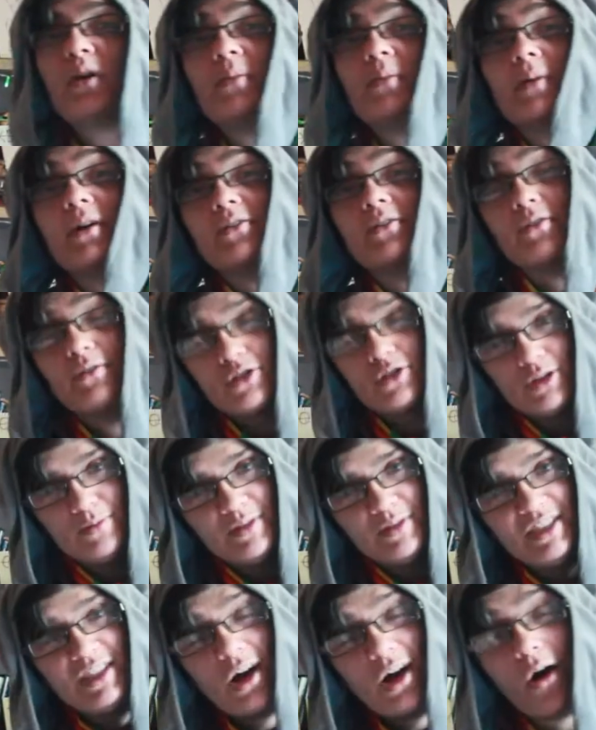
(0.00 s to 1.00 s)
me on my social
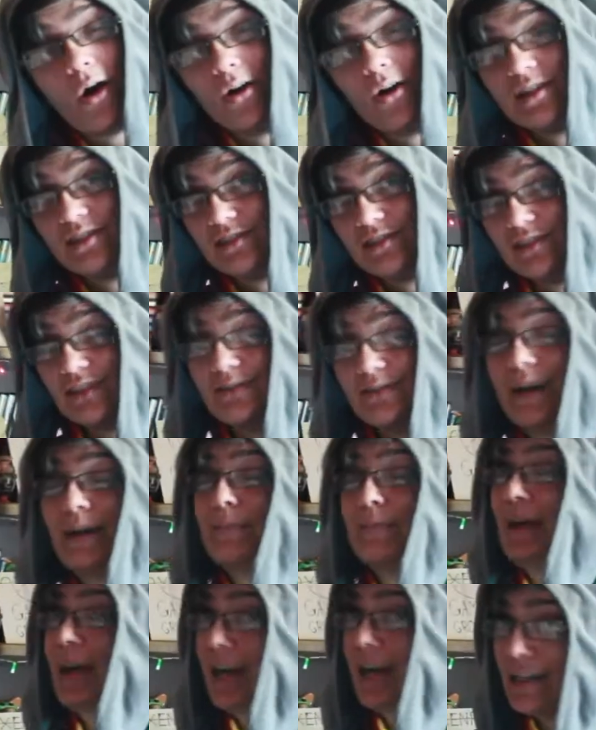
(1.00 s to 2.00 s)
media on
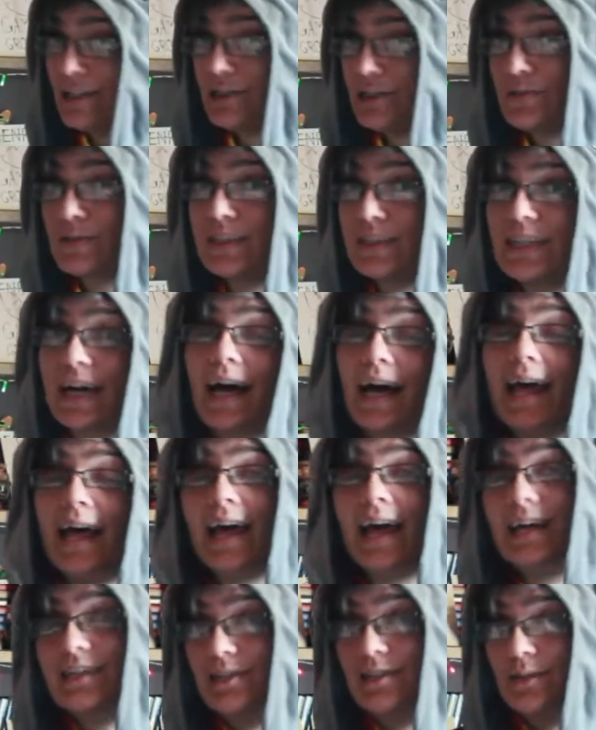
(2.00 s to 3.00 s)
Instagram and Twitter
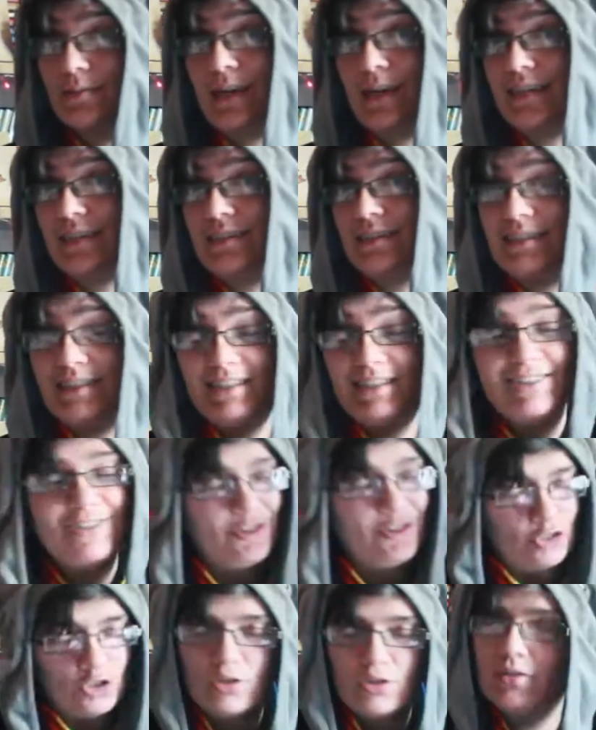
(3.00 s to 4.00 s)
at CommanderNici,
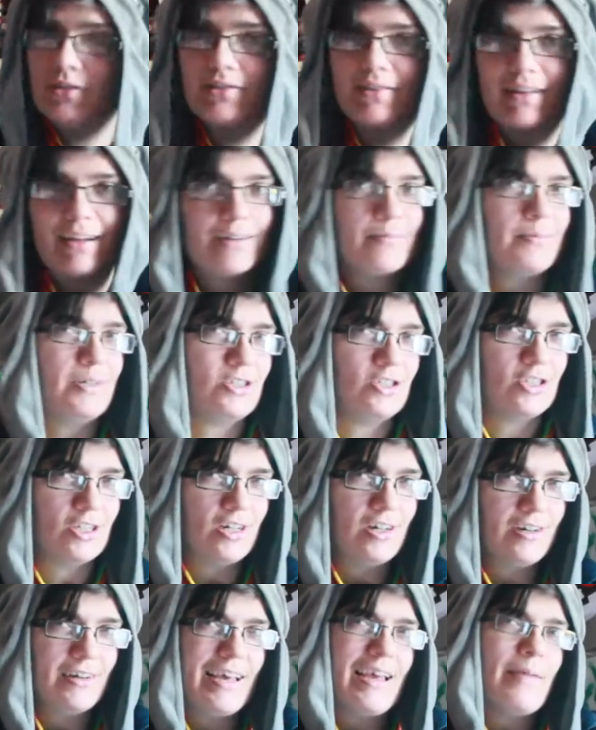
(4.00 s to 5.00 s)
just like my
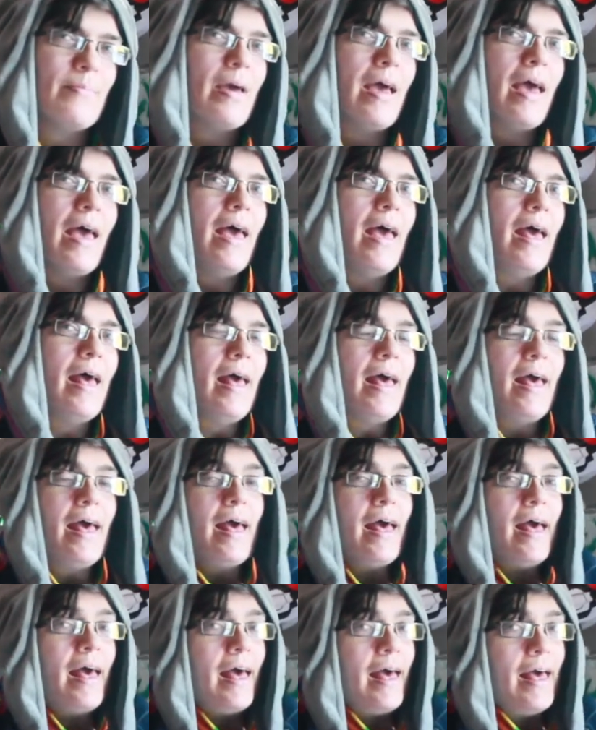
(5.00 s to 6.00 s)
channel name.
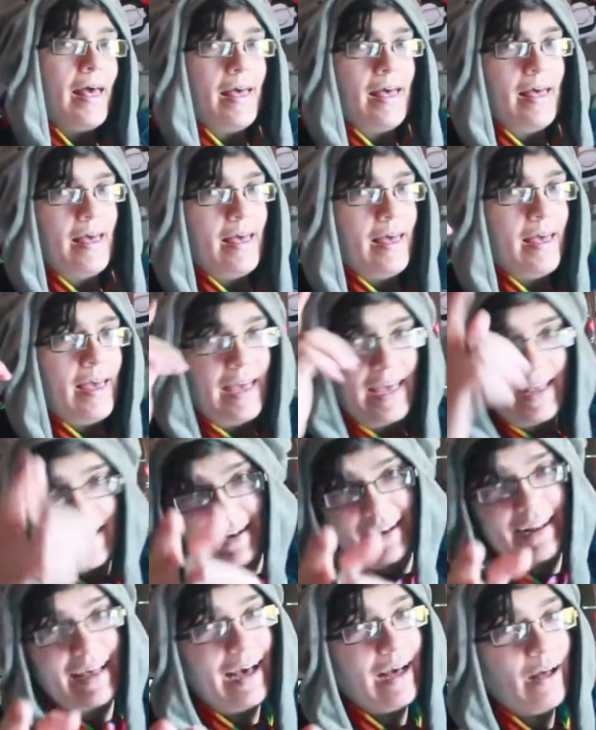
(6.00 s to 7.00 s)

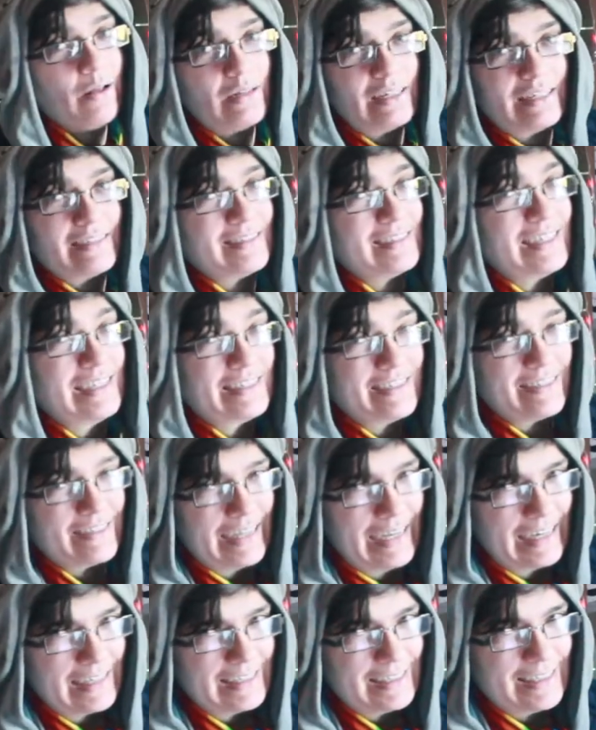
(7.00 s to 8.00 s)
And now let's get
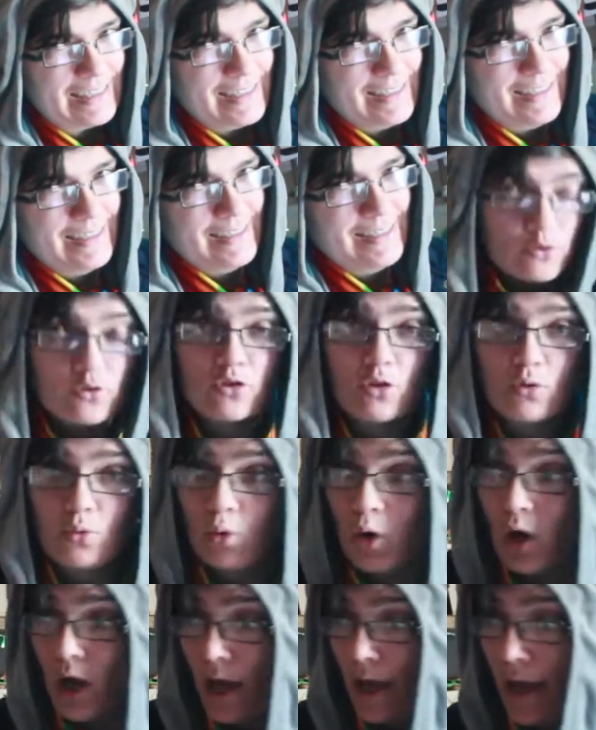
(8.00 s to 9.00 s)
started. So,